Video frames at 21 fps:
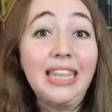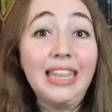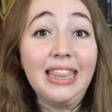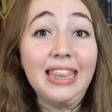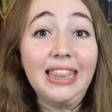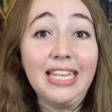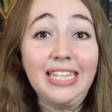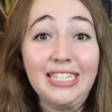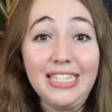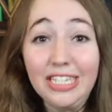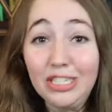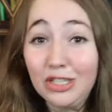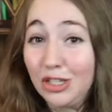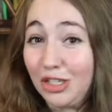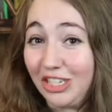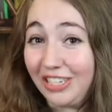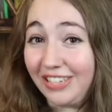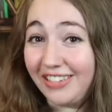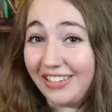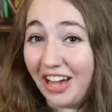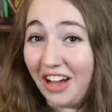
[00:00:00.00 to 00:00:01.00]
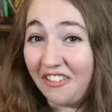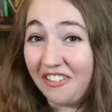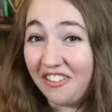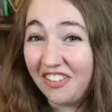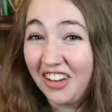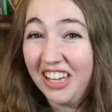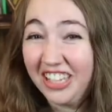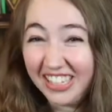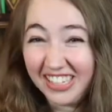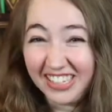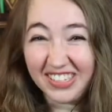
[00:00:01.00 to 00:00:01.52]
They teach you
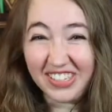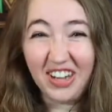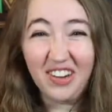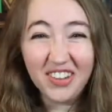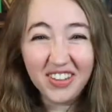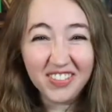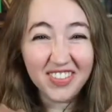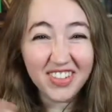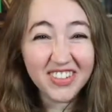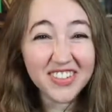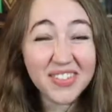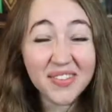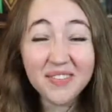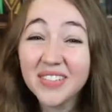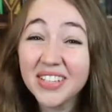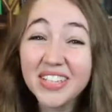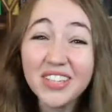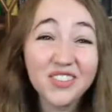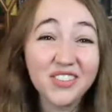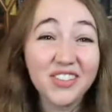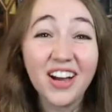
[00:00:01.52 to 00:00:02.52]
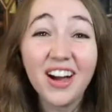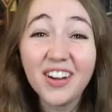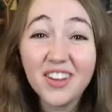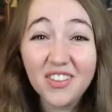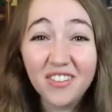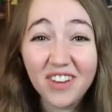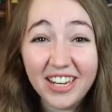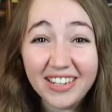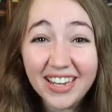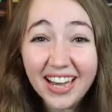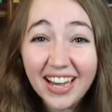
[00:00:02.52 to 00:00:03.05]
stuff. So if there's something you're not
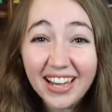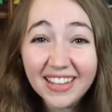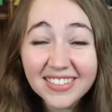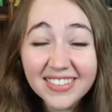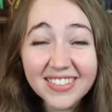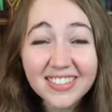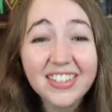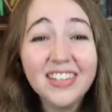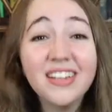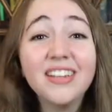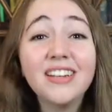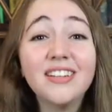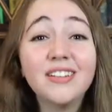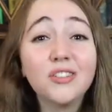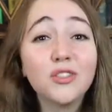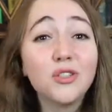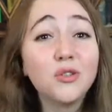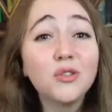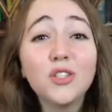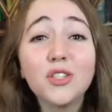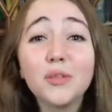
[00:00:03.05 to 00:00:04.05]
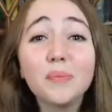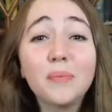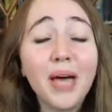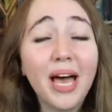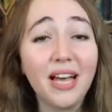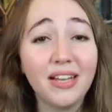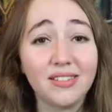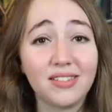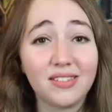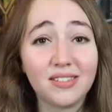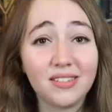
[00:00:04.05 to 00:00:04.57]
great at, do your
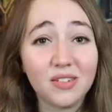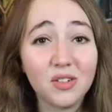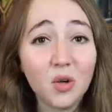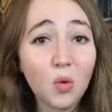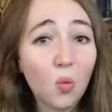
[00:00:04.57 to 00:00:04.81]
best.